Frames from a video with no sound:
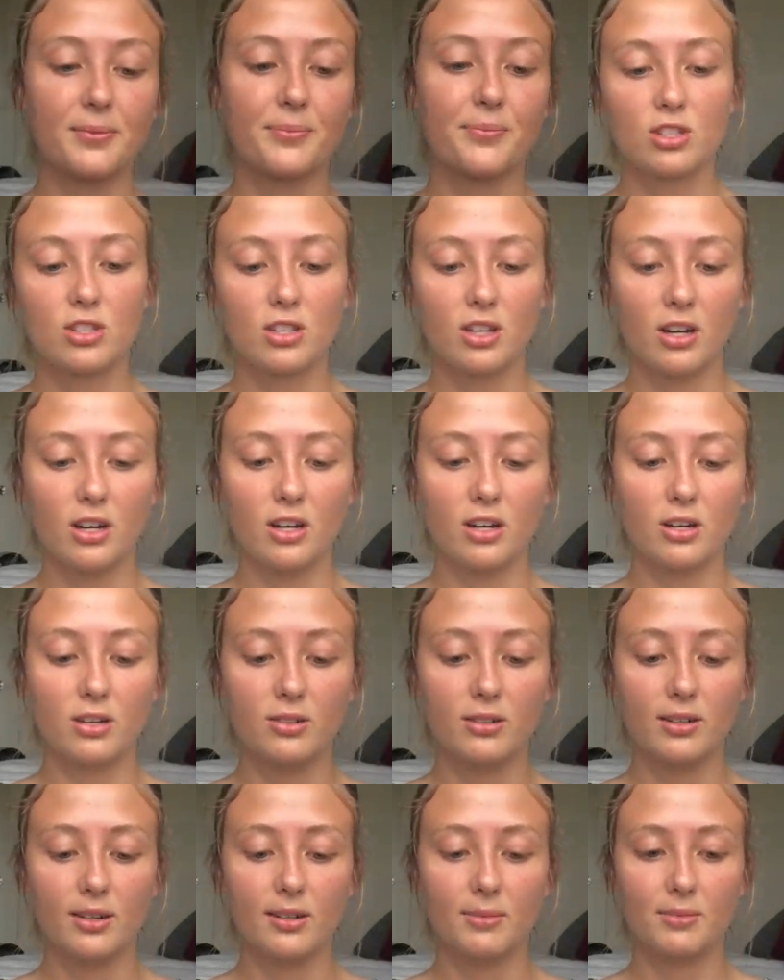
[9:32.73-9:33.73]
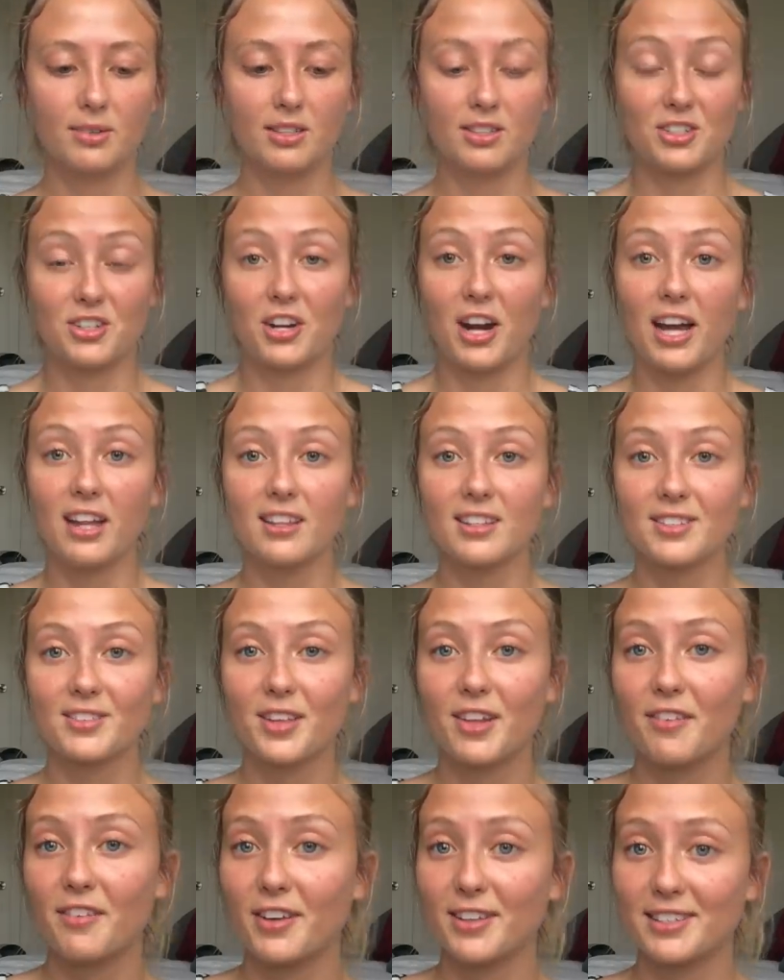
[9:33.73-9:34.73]
So I'm going to try this for
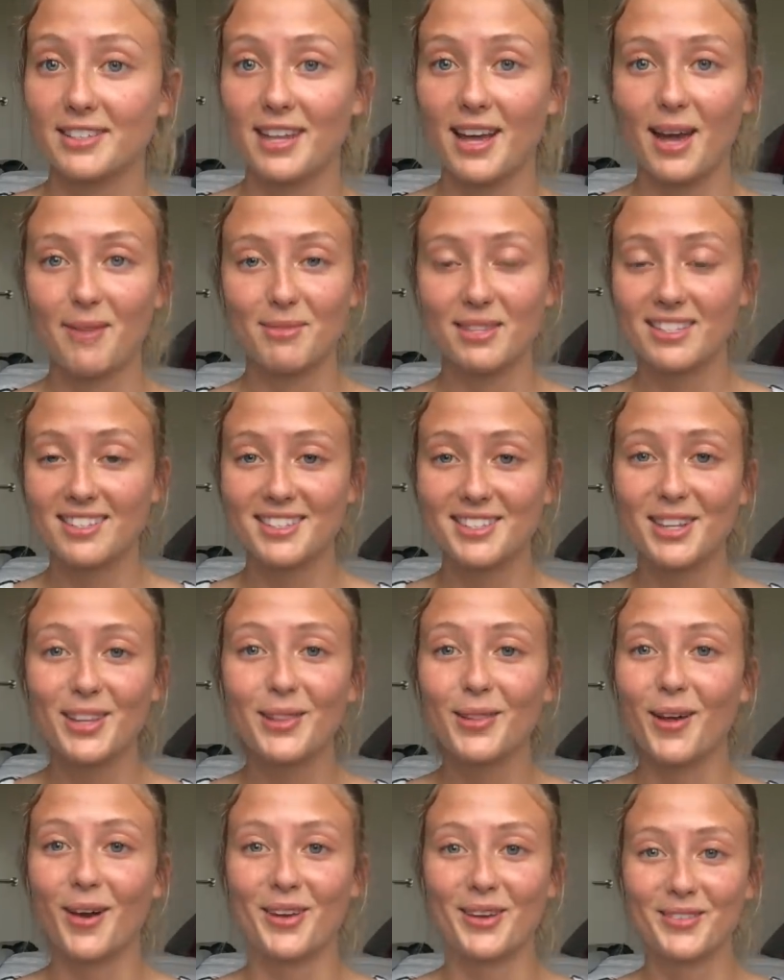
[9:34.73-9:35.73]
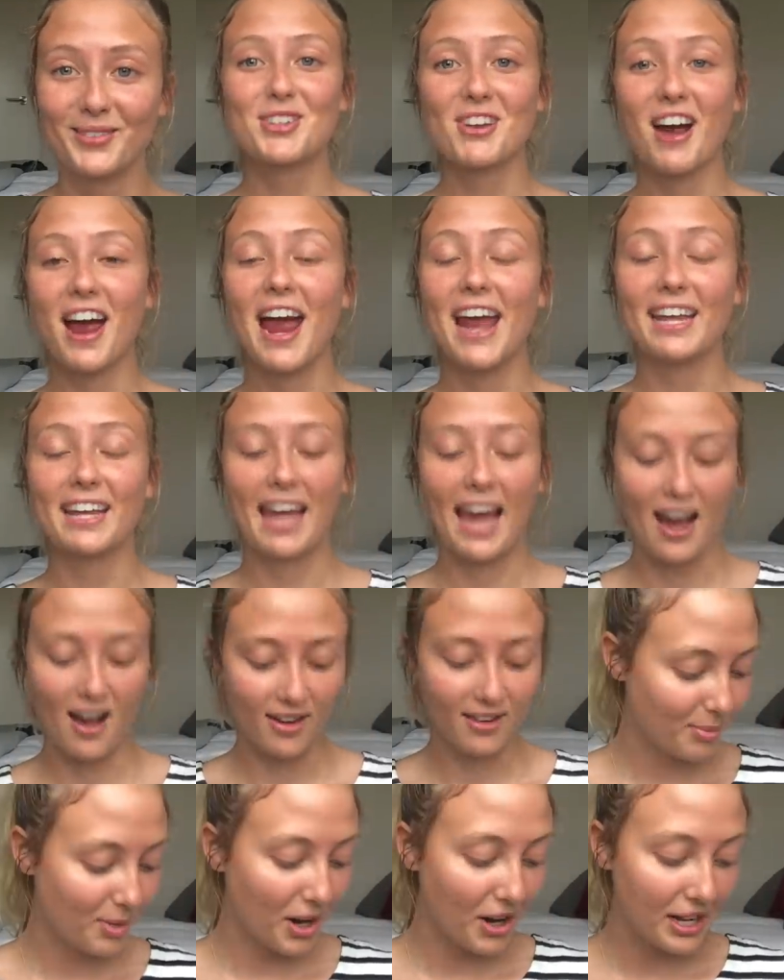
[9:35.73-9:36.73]
the first time. This is a lot of trying
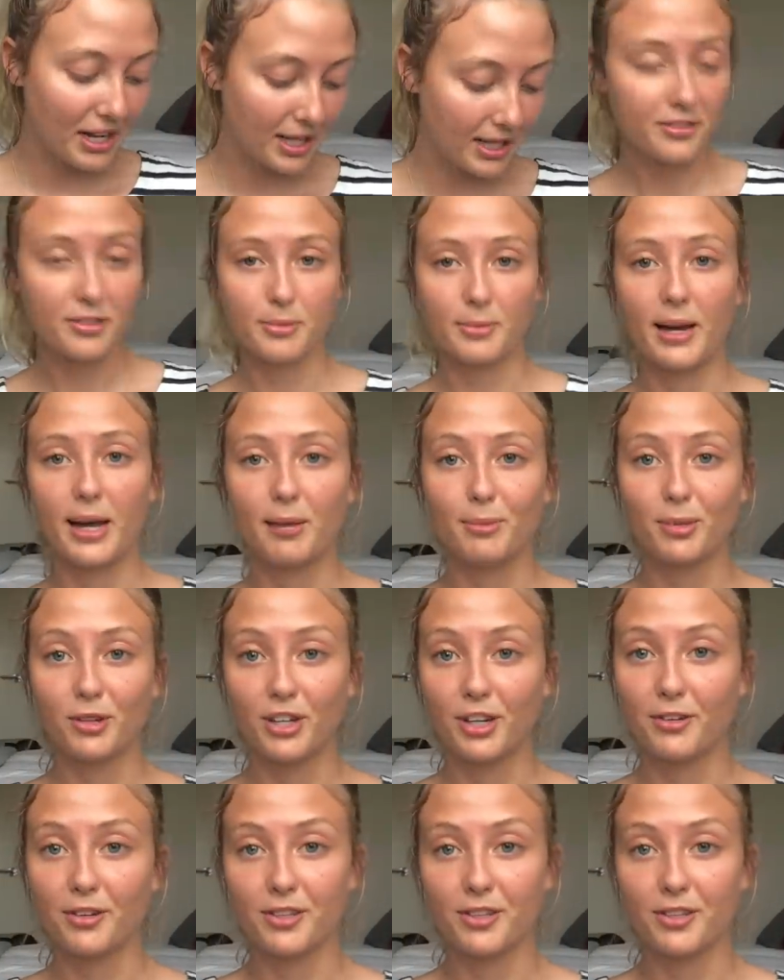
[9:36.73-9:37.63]
out product for my beauty